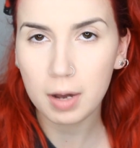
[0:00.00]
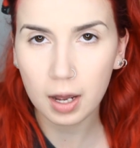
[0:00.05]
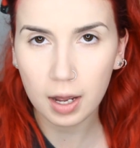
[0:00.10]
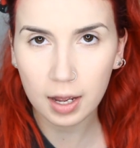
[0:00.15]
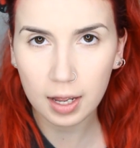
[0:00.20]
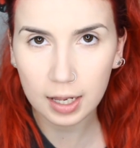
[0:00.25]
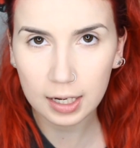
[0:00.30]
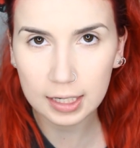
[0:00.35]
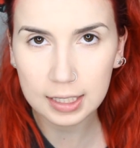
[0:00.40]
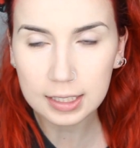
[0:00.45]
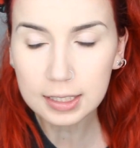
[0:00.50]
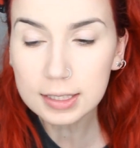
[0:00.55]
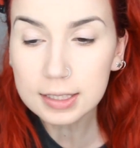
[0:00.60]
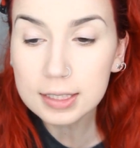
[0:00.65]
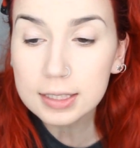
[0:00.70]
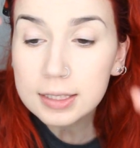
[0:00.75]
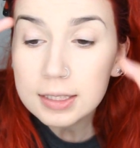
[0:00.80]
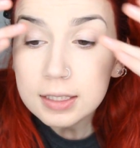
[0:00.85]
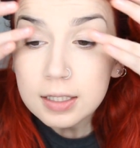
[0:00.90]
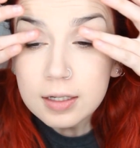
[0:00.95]
my
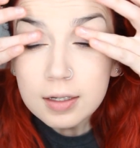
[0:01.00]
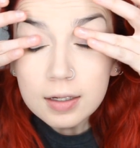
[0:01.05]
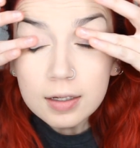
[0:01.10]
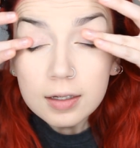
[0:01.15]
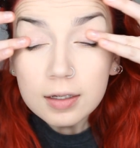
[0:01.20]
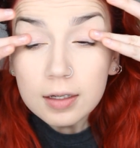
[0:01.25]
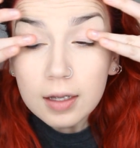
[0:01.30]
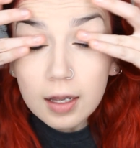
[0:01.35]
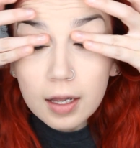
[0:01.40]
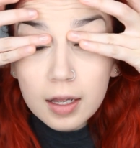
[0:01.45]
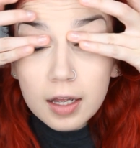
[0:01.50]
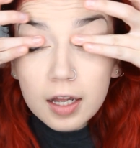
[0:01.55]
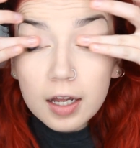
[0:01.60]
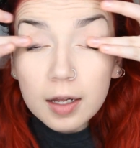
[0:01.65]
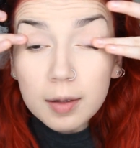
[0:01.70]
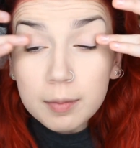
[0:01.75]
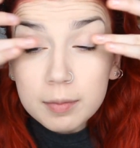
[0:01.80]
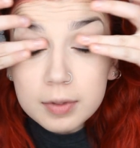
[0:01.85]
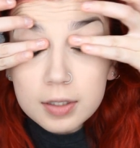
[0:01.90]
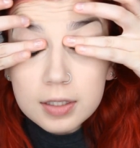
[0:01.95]
eyelids
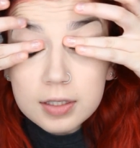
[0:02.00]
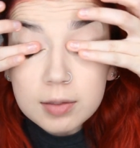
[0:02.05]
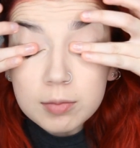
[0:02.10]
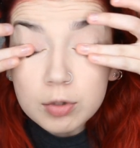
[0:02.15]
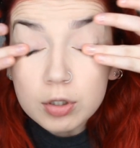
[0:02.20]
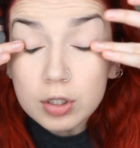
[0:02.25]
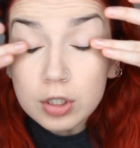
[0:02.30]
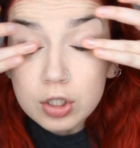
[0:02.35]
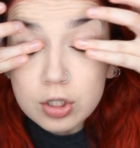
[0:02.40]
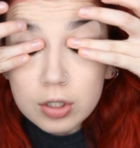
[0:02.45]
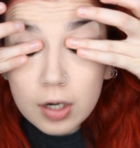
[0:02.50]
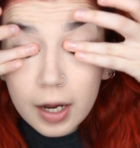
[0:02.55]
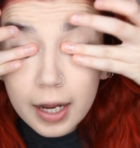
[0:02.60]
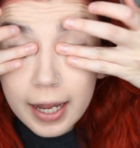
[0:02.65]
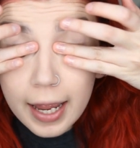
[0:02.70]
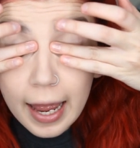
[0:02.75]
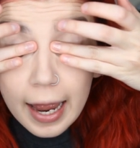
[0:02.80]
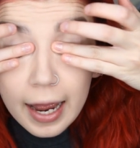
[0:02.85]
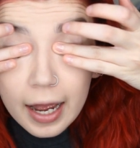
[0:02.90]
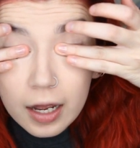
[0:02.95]
because I'm gonna
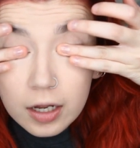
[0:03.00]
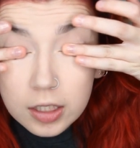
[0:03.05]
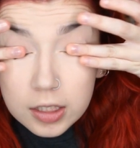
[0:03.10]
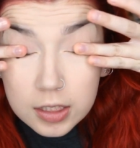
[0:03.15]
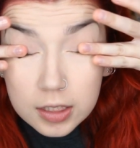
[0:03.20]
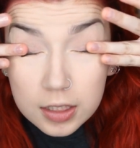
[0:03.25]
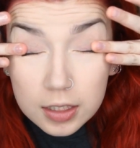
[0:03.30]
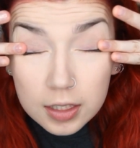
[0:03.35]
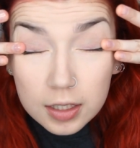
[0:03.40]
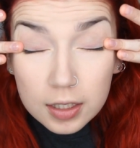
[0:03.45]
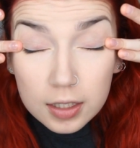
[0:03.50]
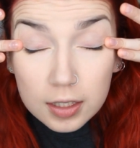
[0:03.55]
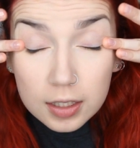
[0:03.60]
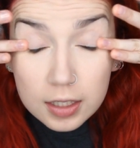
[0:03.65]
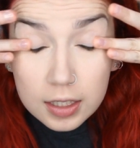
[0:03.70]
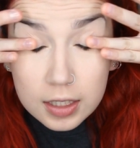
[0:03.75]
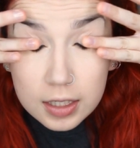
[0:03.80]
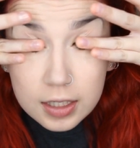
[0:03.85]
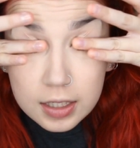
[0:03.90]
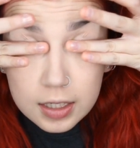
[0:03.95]
try out
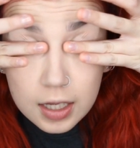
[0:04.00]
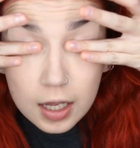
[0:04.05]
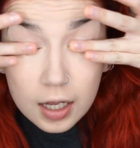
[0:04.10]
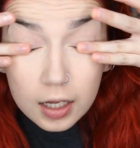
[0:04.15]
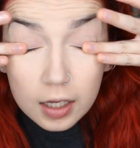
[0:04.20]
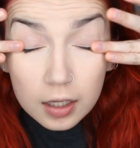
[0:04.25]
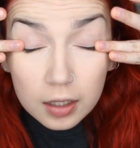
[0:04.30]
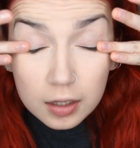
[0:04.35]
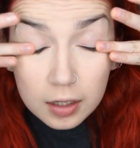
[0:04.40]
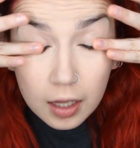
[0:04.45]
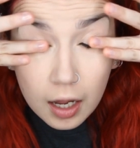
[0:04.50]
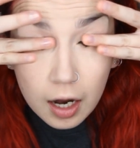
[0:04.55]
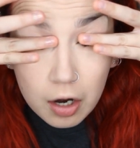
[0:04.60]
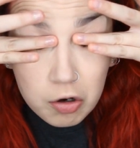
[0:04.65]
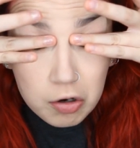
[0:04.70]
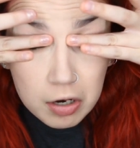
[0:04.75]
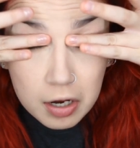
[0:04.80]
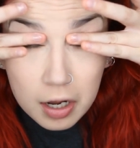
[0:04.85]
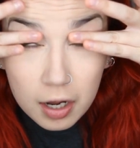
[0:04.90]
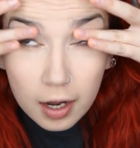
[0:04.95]
the
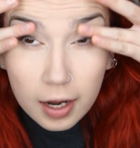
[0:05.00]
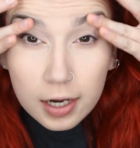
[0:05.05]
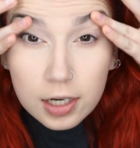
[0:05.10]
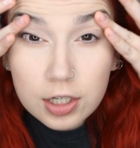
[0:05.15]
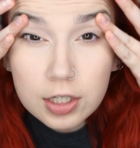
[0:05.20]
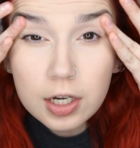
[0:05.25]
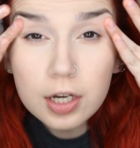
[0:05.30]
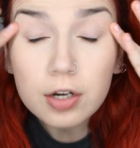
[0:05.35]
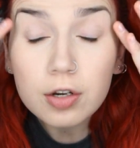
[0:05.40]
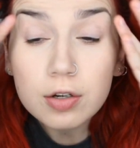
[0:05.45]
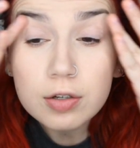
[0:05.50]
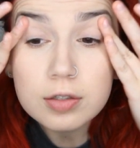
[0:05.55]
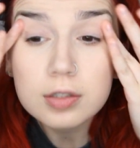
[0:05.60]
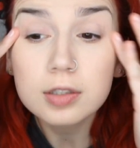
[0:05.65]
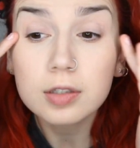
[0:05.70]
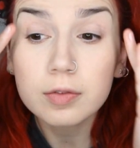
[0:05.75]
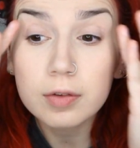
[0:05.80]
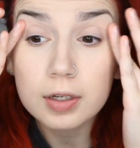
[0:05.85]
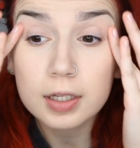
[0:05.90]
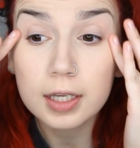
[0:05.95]
Klara
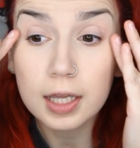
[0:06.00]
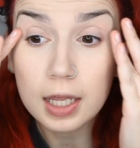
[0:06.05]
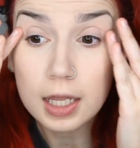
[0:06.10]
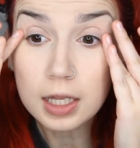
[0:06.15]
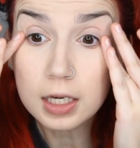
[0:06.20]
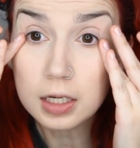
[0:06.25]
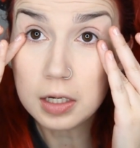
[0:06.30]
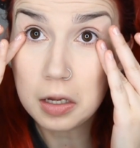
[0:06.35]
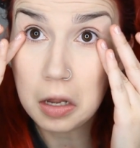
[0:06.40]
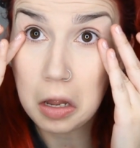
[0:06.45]
eyeshadows if I can.